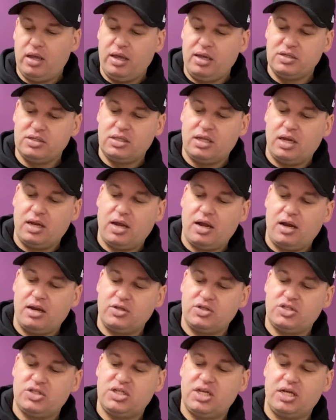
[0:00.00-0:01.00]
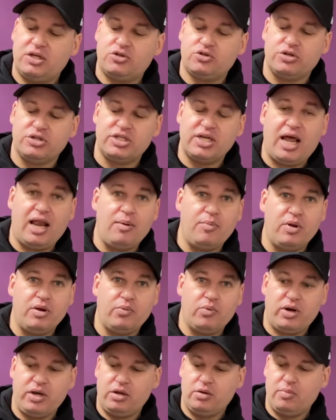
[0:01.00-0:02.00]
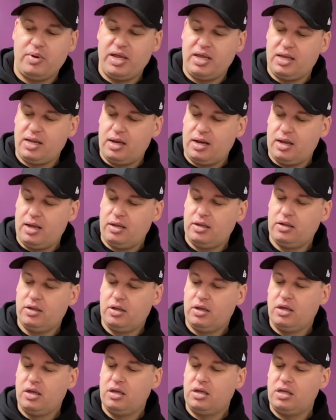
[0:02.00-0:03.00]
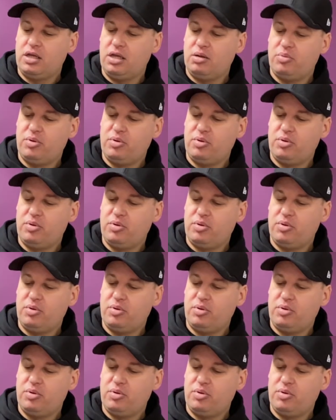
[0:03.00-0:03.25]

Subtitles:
as the kind of citrus element when you're making a Cuba